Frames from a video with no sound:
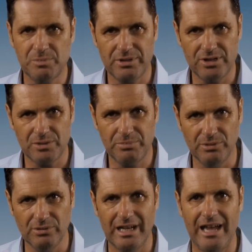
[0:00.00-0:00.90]

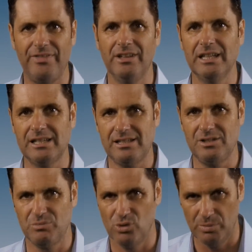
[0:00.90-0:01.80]
principle and the less
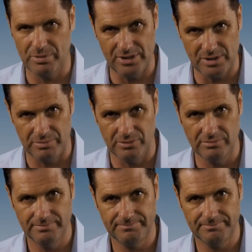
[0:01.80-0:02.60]
is more principle.